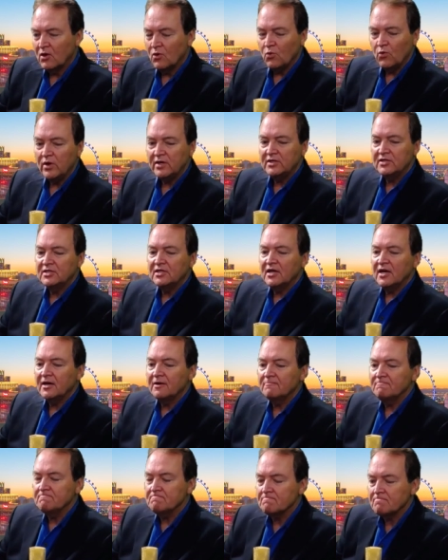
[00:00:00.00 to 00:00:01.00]
What,
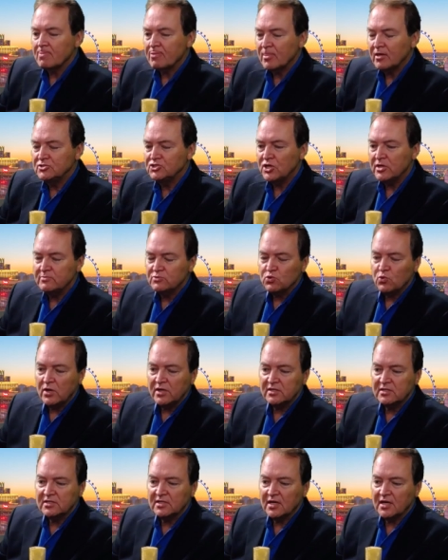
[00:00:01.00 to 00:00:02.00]
James?
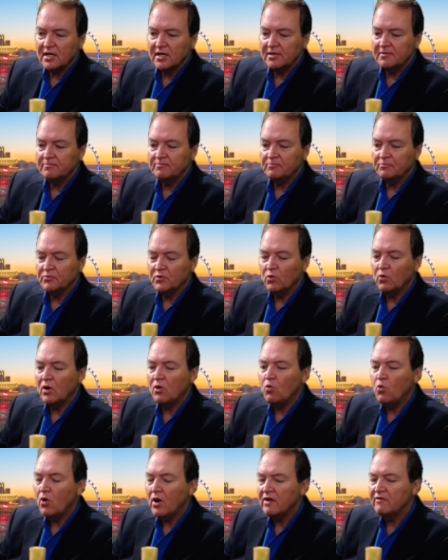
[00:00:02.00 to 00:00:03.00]
What
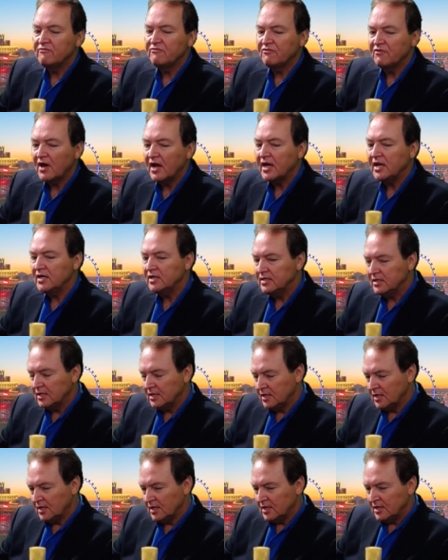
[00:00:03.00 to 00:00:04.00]
one fight
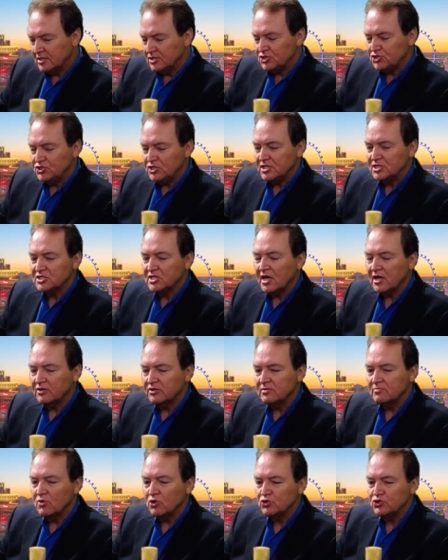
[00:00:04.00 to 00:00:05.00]
sticks out
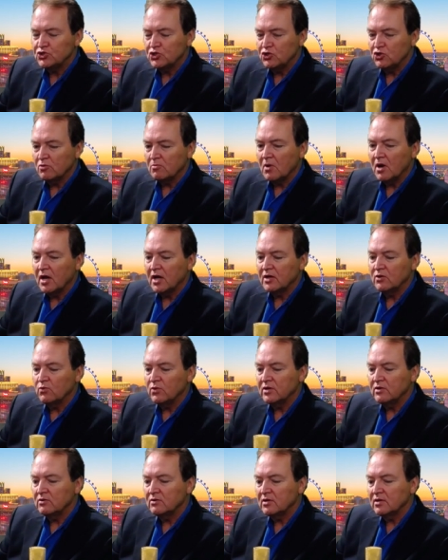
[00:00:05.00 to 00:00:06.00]
the most in your mind?
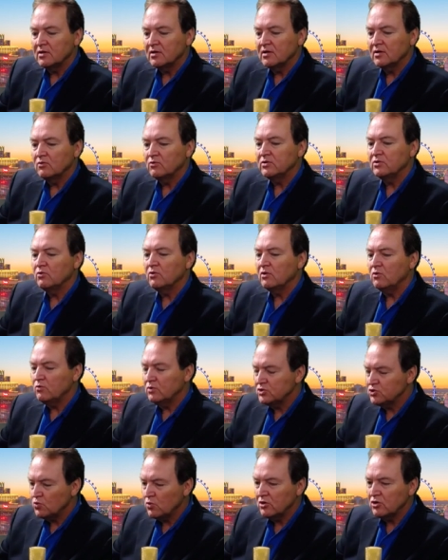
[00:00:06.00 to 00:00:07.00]

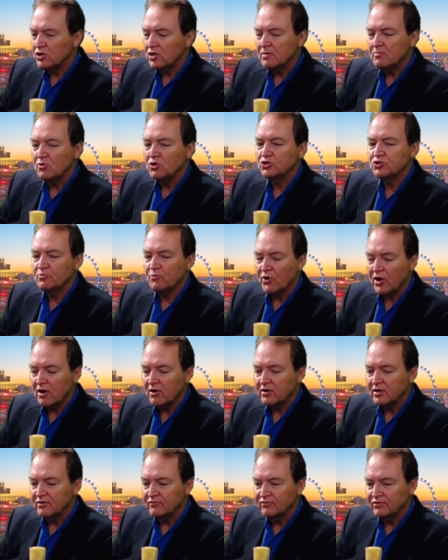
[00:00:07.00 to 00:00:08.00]
Which one are you most
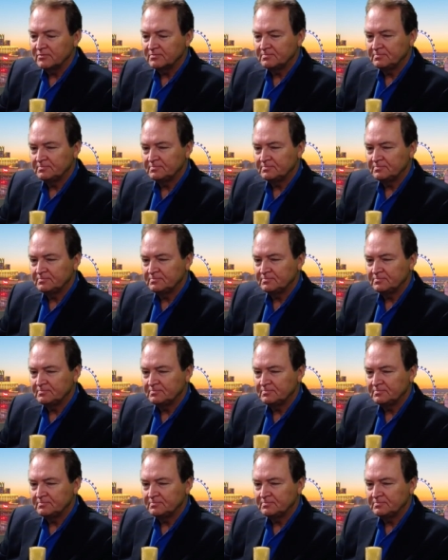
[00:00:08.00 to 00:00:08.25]
proud of?